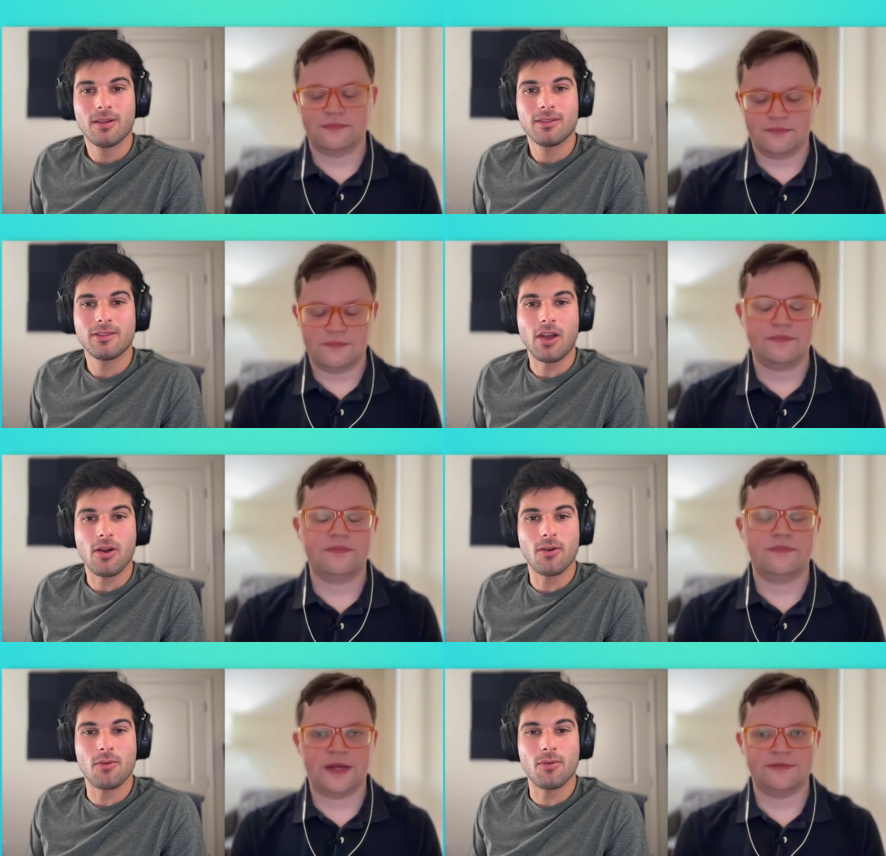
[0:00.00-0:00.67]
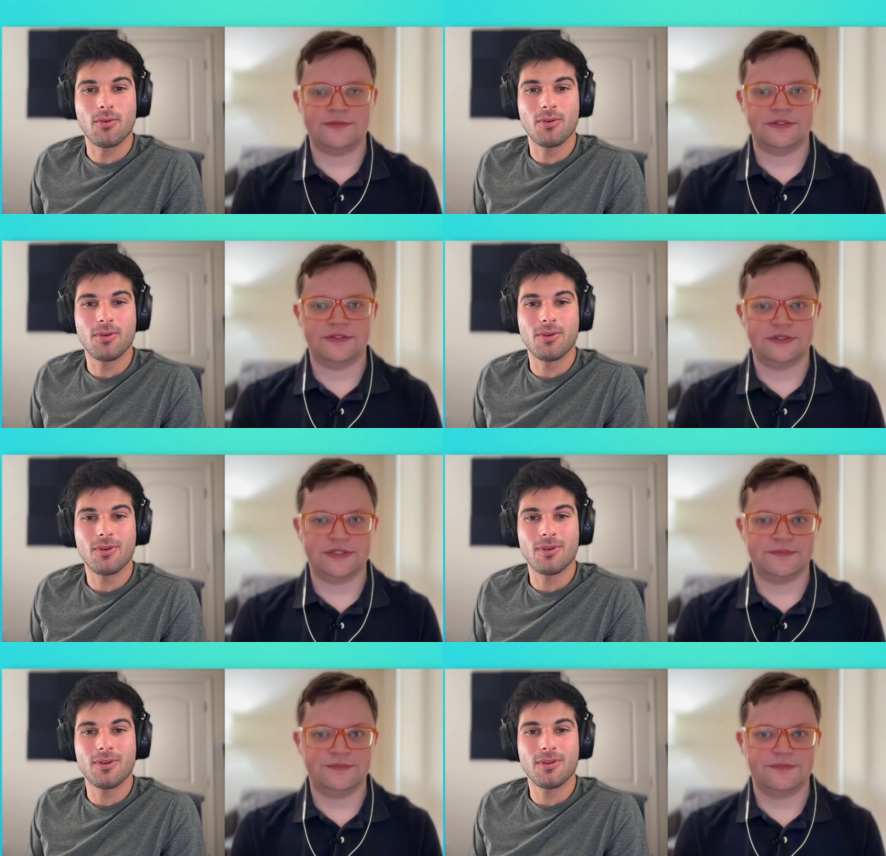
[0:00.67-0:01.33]
Speaker 1: So
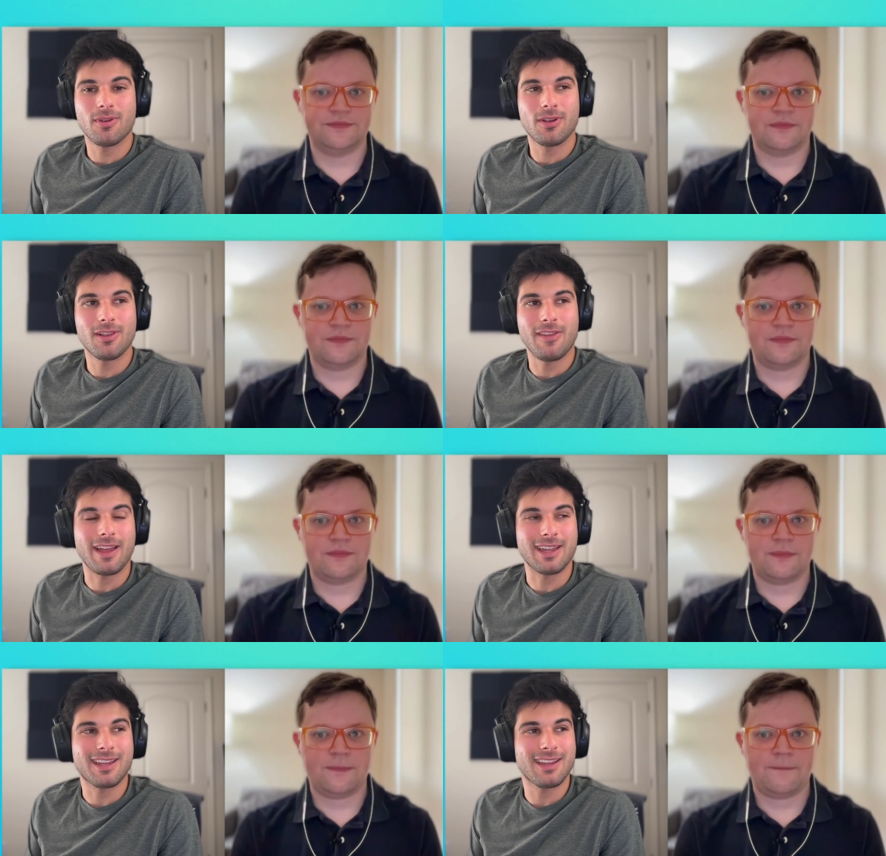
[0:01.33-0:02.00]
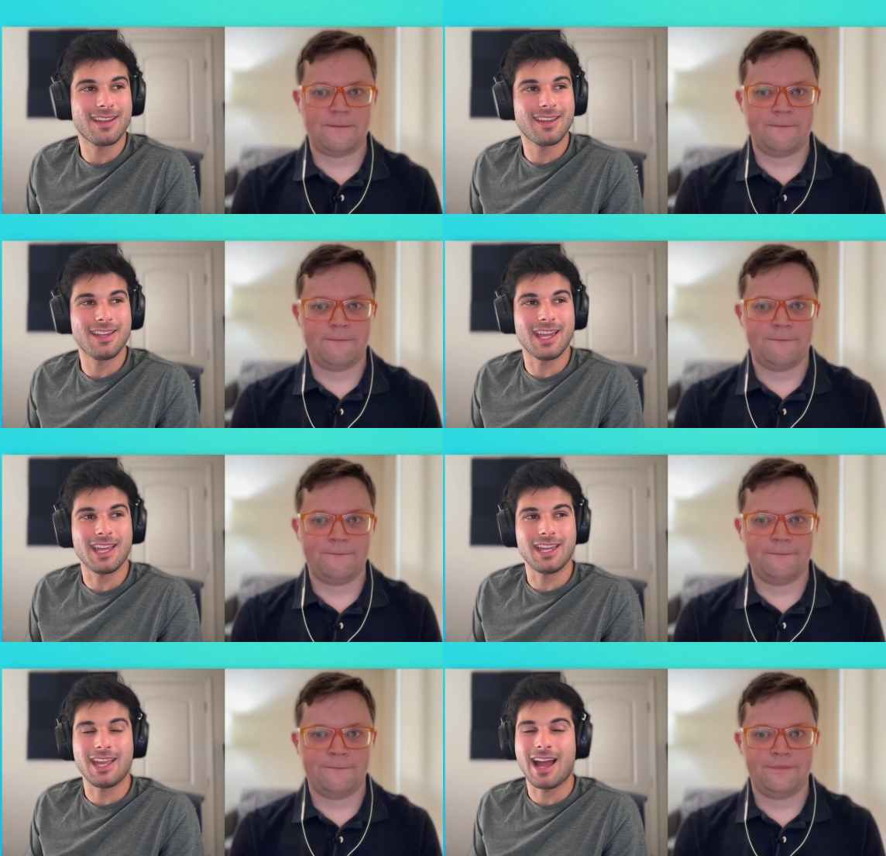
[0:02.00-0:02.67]
absolutely, like
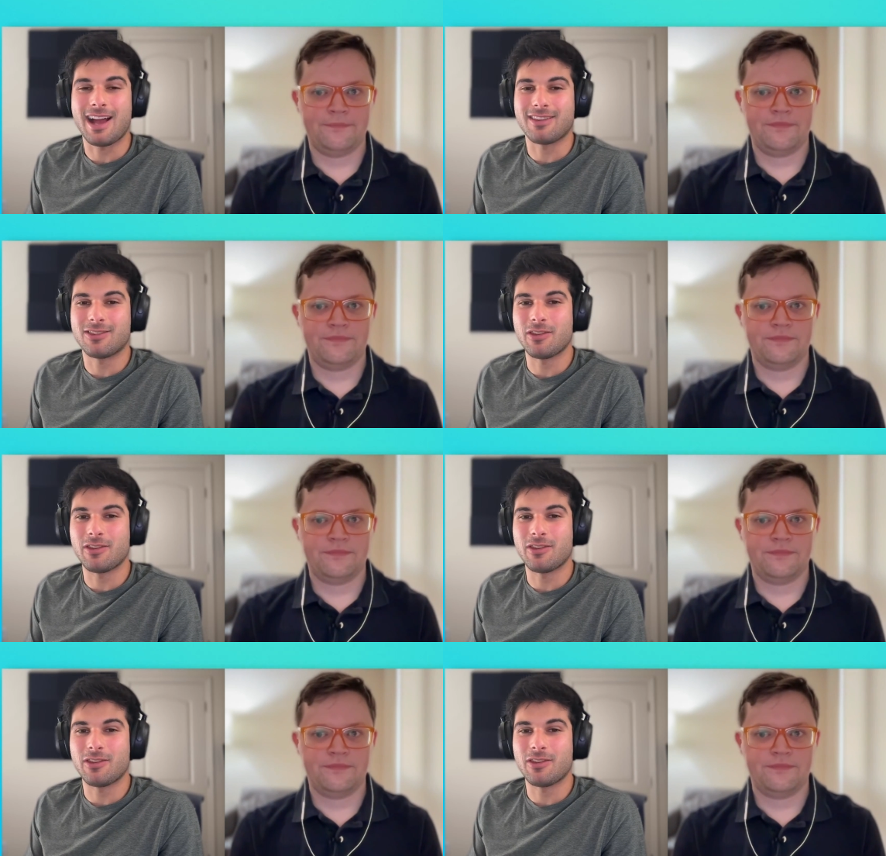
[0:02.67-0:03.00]
yeah.